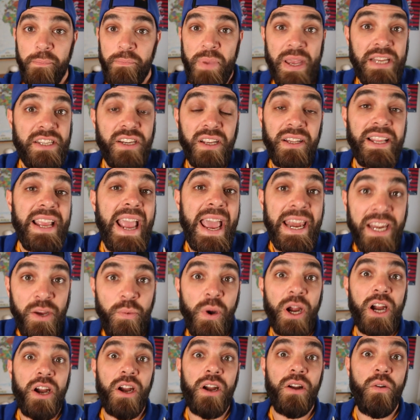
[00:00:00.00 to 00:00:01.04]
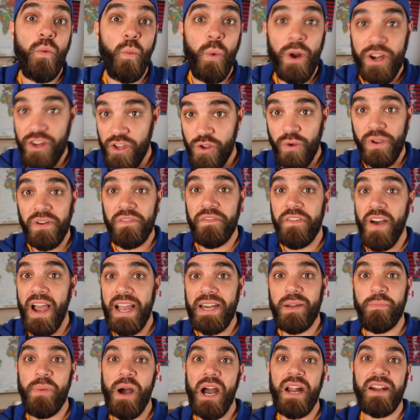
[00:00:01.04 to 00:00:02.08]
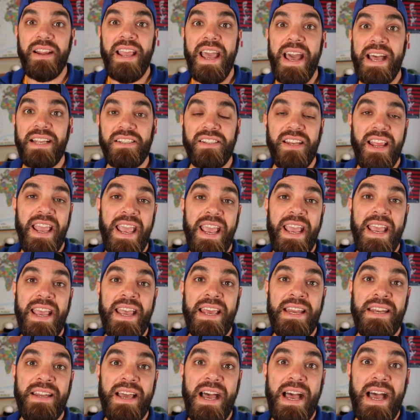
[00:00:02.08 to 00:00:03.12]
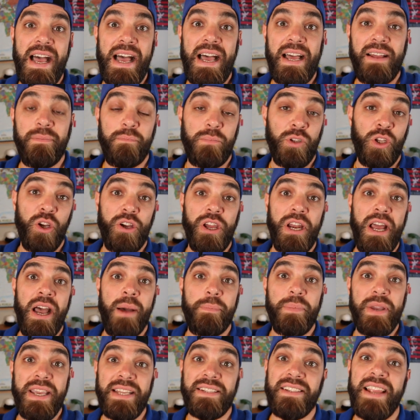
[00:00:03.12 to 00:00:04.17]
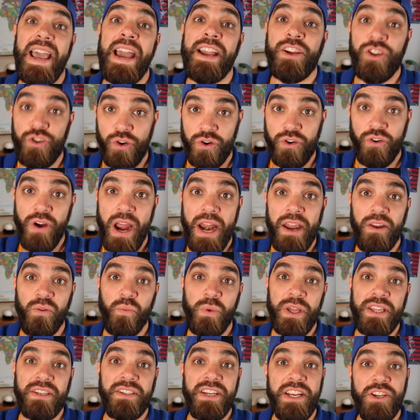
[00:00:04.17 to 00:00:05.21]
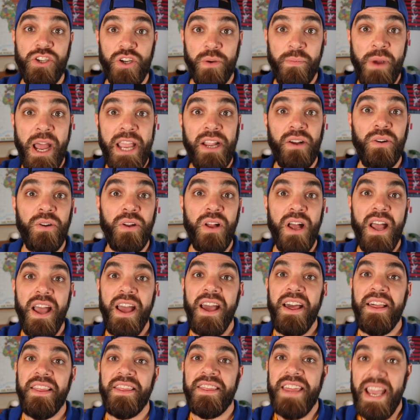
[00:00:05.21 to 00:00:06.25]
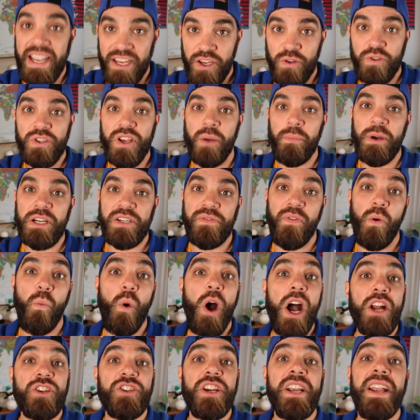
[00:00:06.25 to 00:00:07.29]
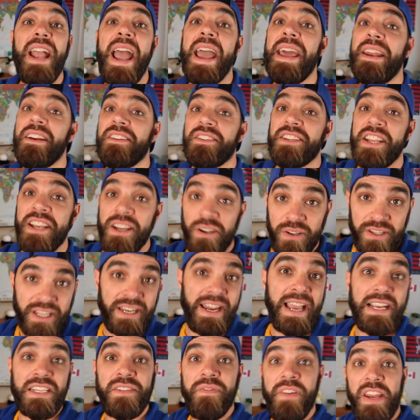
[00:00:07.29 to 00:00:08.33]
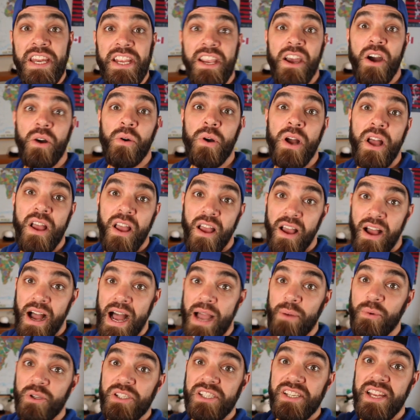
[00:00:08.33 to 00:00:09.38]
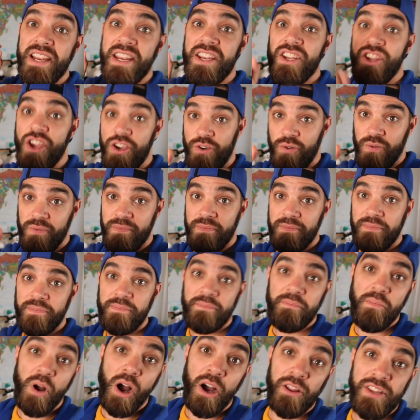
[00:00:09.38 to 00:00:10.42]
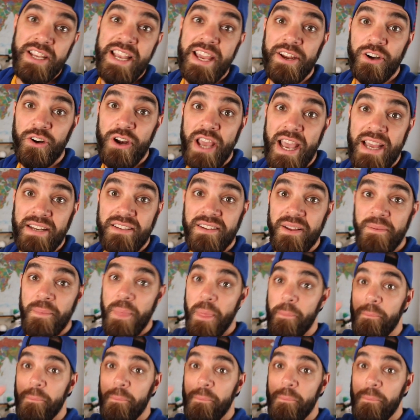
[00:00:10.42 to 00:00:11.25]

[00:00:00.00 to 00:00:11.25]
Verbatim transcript: basically anywhere where you can find a podcast and uh, look it up. It's Extra Credit with Teacher Michael. Thank you so much for watching, and until the next video, I will see you on the internet.